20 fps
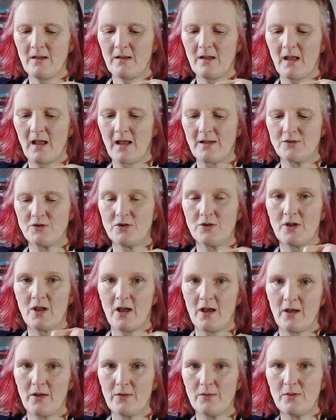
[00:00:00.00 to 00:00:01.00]
as you
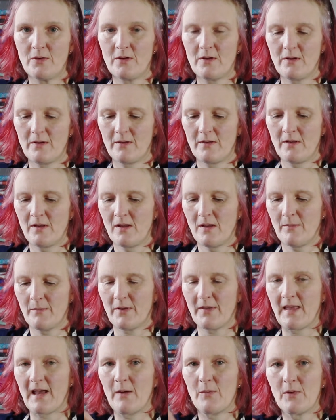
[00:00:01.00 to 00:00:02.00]
go,
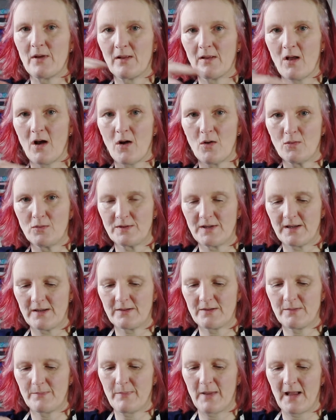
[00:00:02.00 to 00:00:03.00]
but that will hold
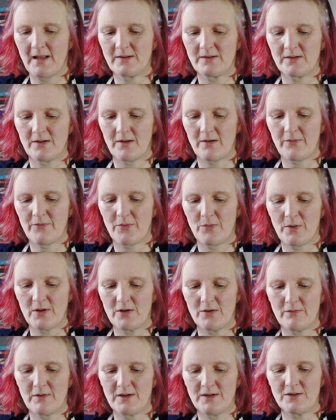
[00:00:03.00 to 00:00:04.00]
it better for when
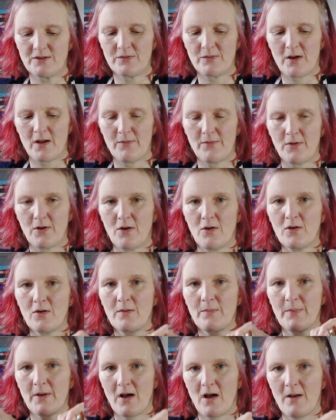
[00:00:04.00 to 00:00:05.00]
you're ready to
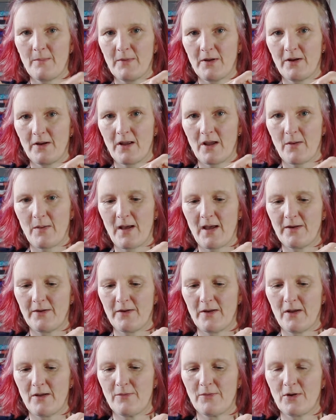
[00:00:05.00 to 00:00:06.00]
overlock. But I'm going to go ahead and
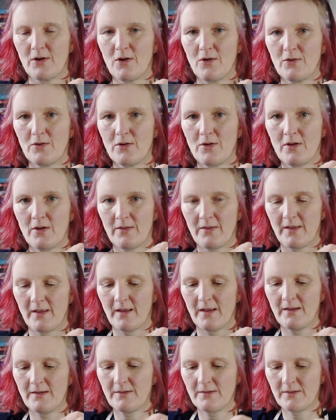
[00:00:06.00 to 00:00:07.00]
overlock
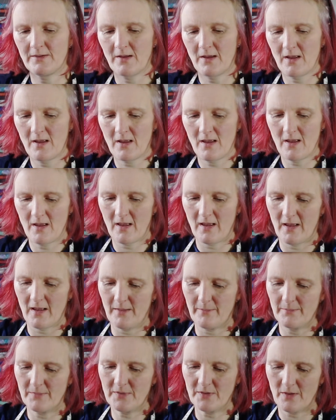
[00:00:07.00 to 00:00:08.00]
this.
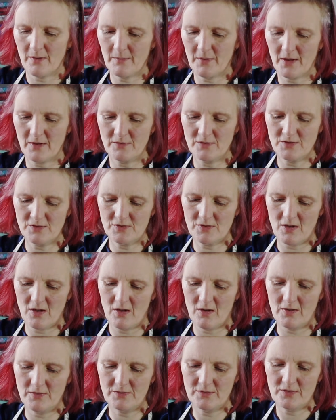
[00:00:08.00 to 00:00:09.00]
So I'm going to
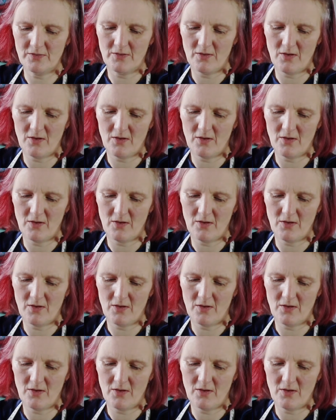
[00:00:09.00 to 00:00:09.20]
start